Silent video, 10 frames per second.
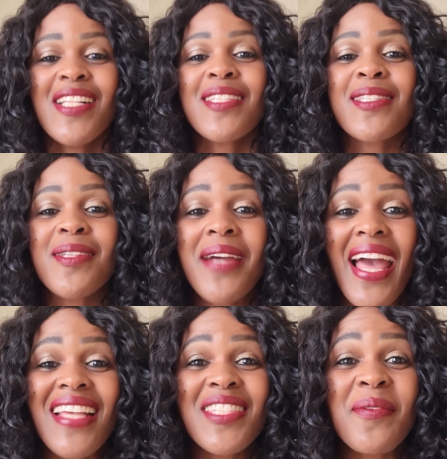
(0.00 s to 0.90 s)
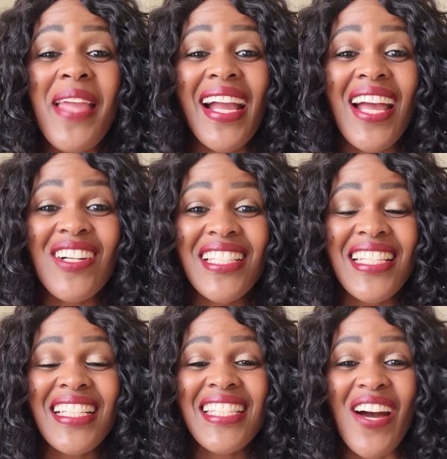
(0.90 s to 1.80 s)
So guys, we are
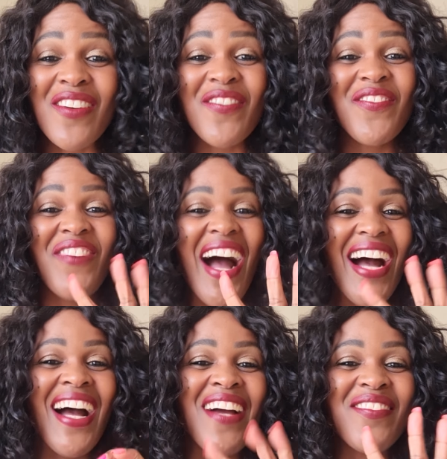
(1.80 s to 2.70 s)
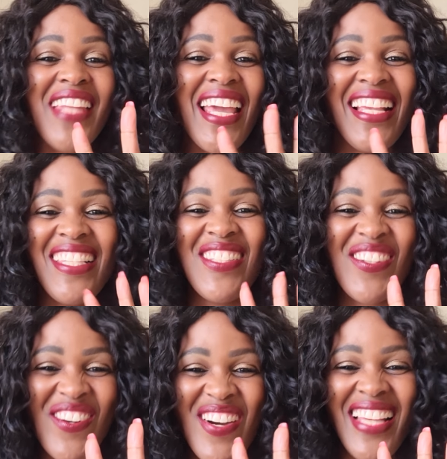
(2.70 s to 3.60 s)
counting down 5 days to
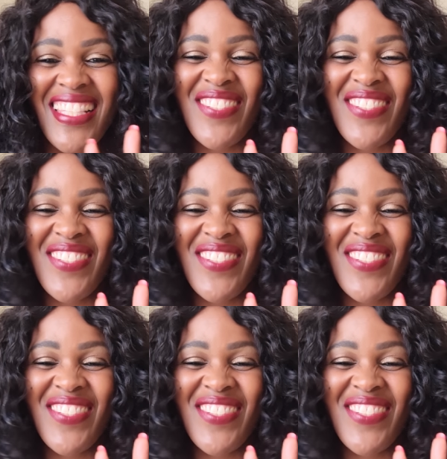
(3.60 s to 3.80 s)
Christmas.